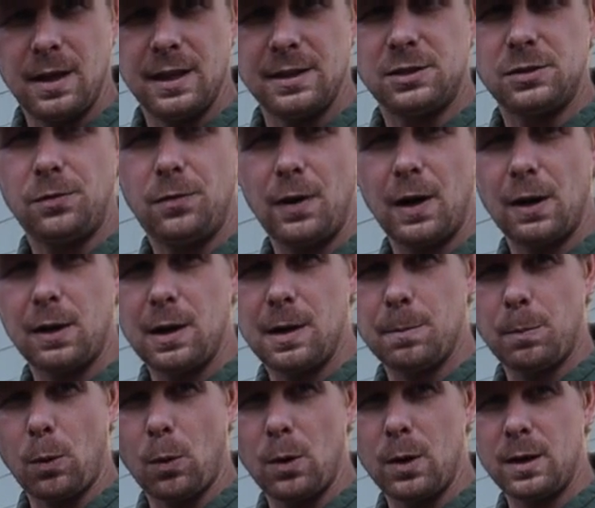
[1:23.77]
It's very
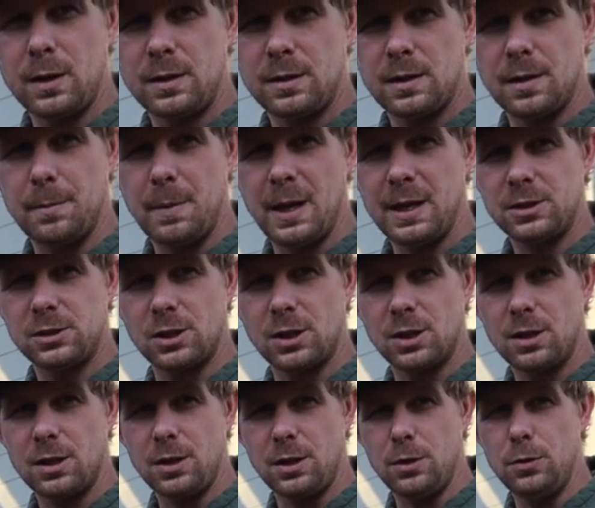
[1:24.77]
important to make
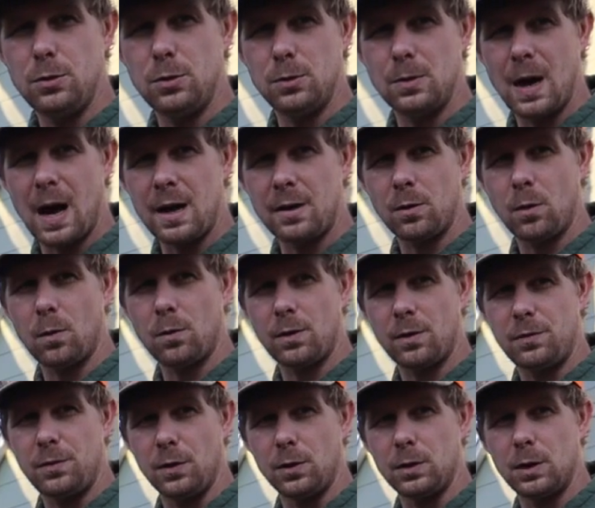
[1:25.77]
sure you do not
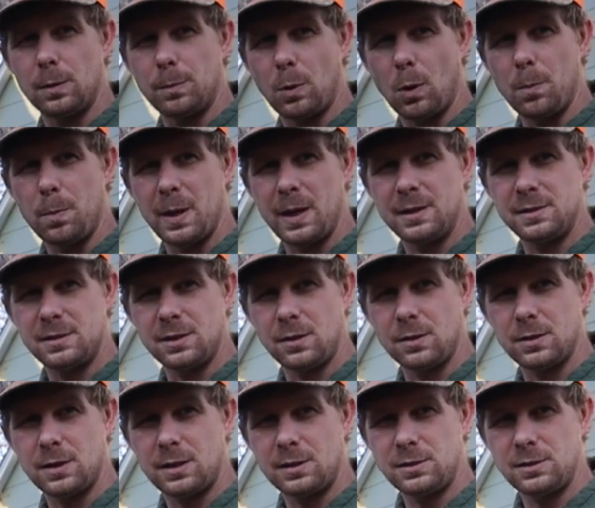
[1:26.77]
overfill your propane
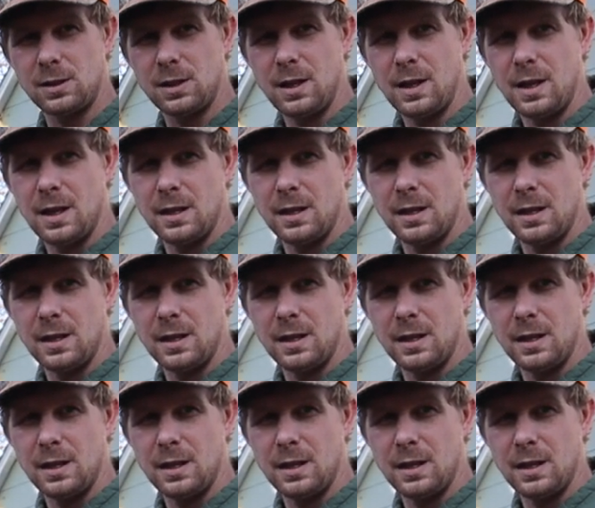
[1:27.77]
cylinders,